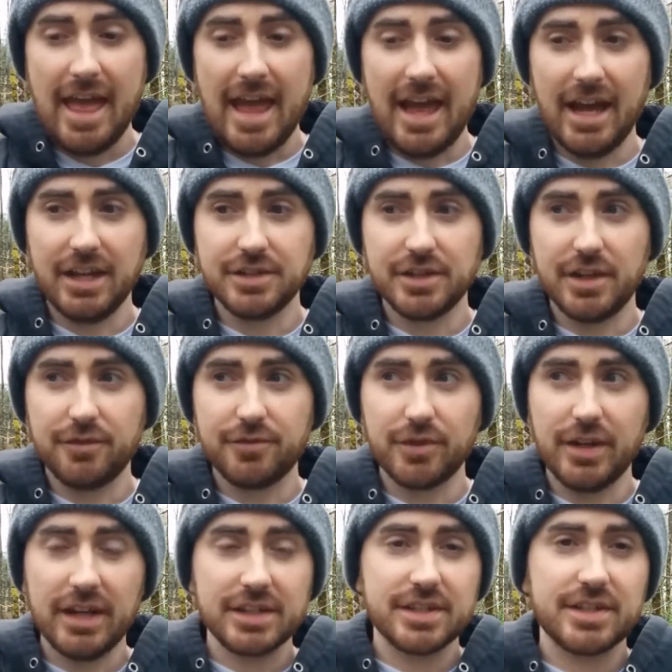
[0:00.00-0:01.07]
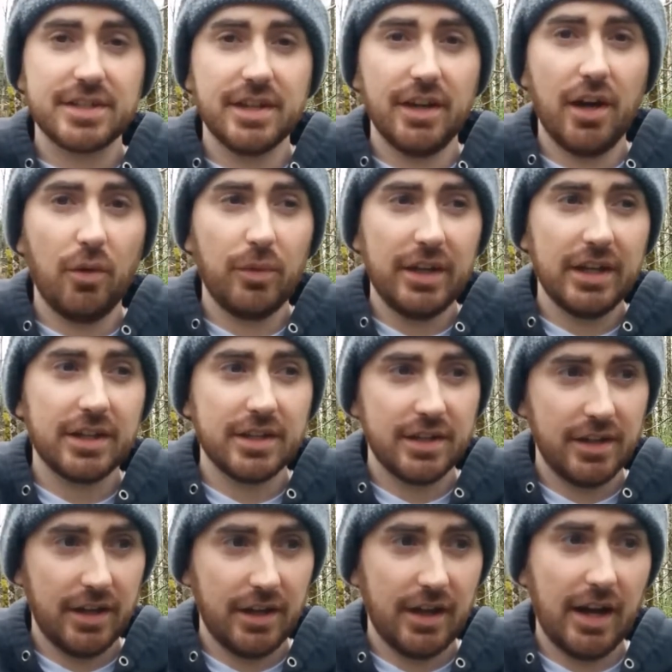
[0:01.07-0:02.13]
And for next
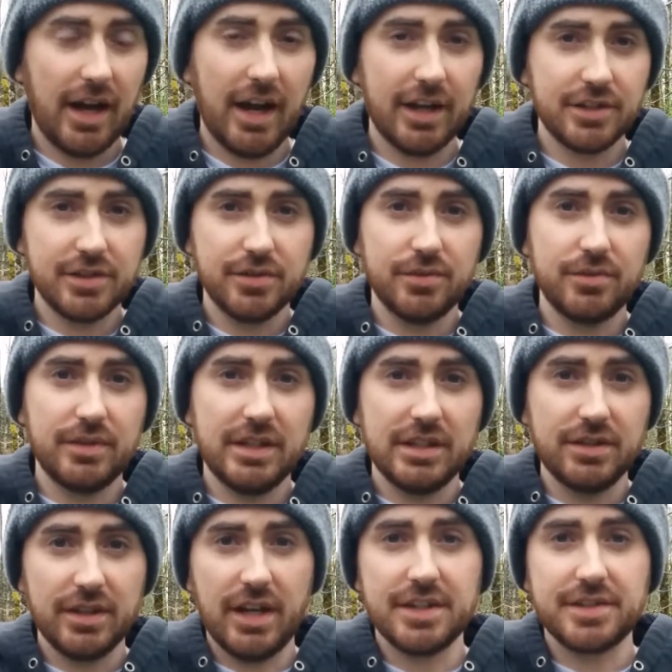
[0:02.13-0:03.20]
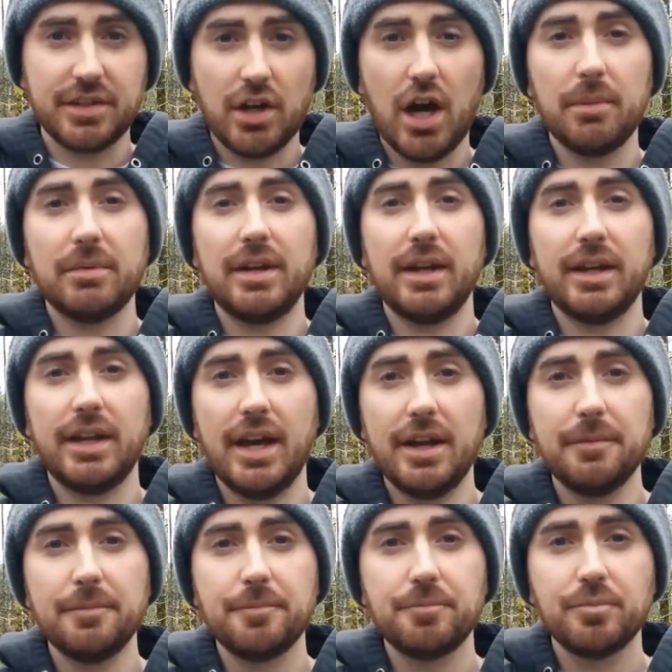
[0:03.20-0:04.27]
week, I do need you guys to comment
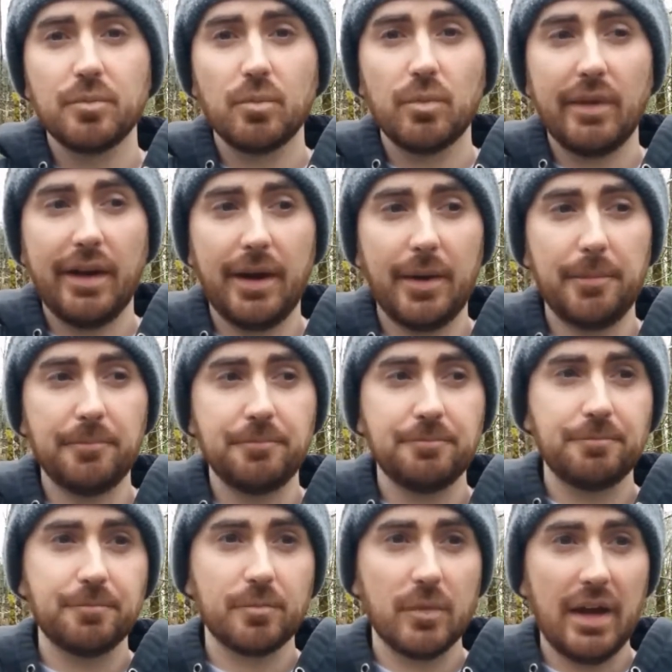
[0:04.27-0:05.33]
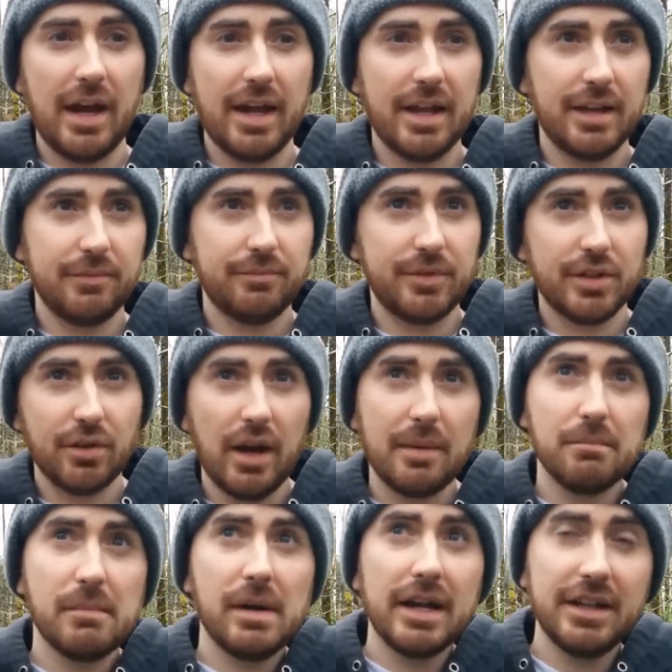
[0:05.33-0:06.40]
again. Um, I
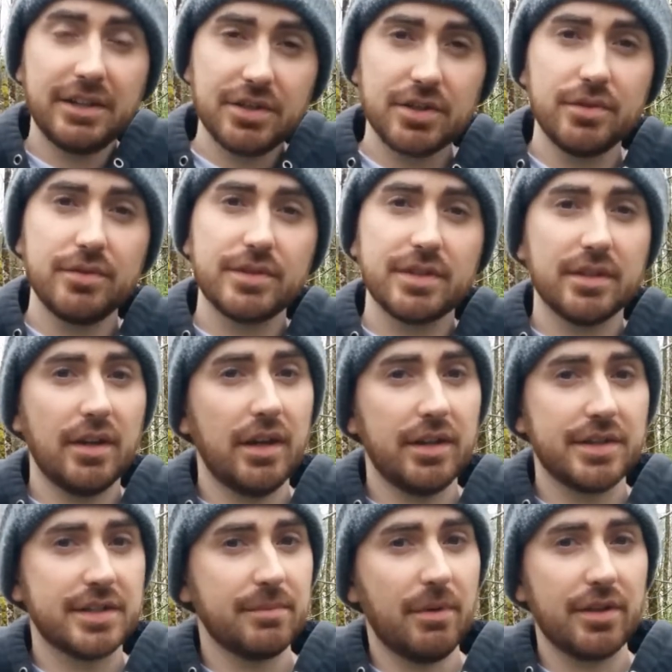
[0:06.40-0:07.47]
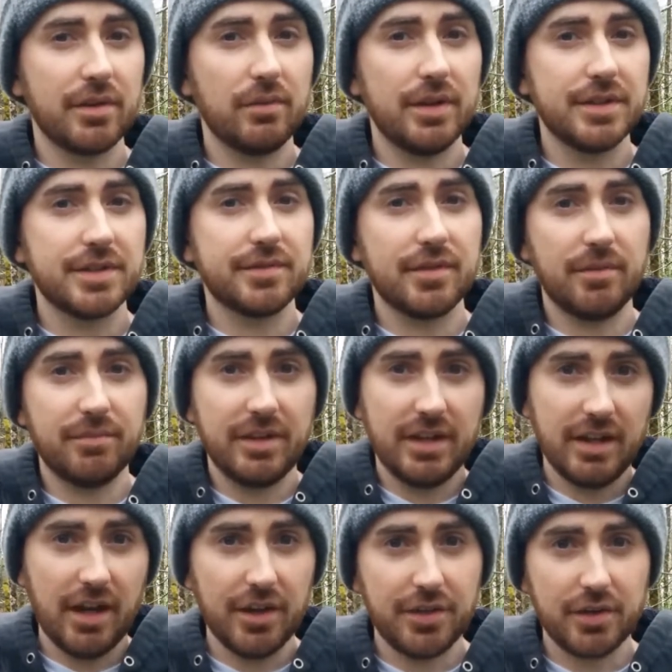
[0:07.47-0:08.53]
might choose some other ones from
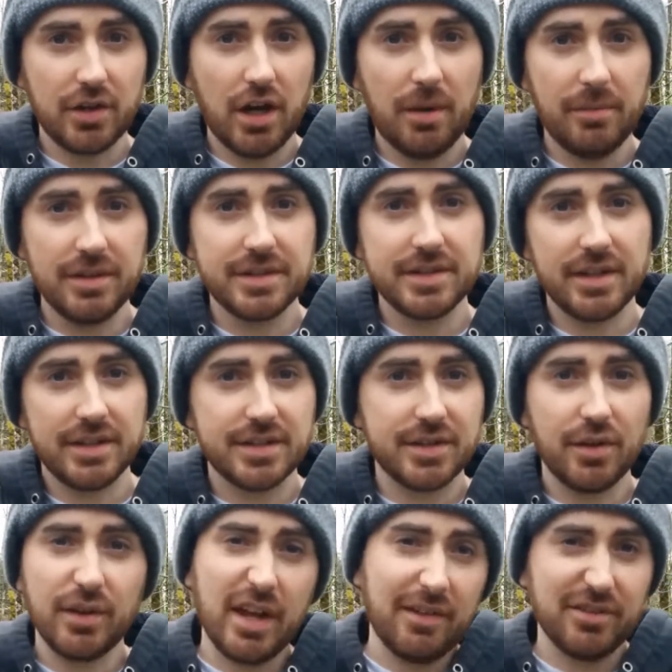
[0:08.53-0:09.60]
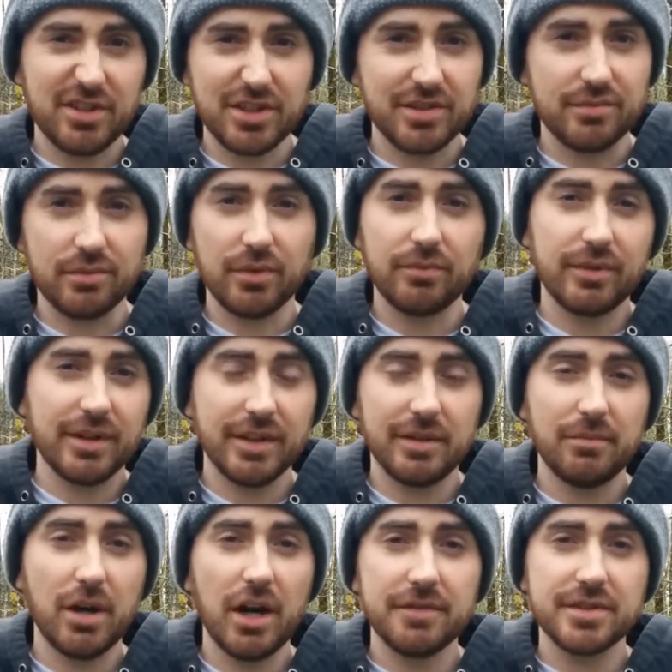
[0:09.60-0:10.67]
the other comments. I still haven't just written
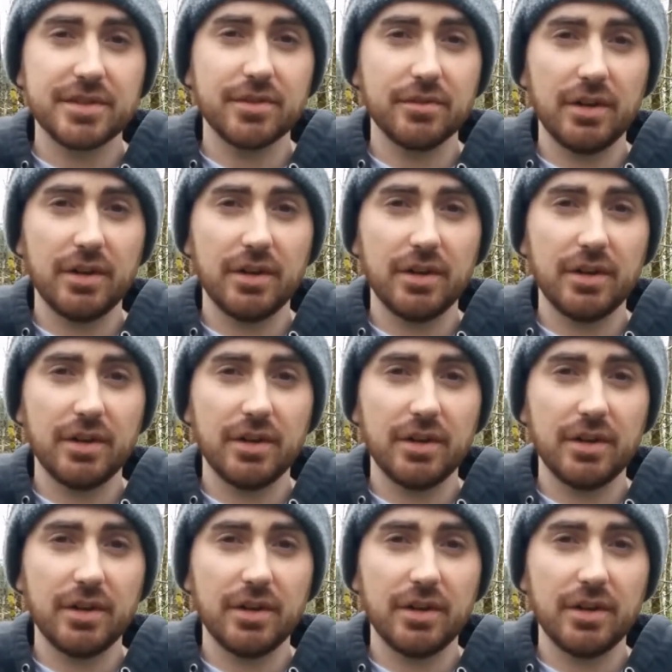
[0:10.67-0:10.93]
them off.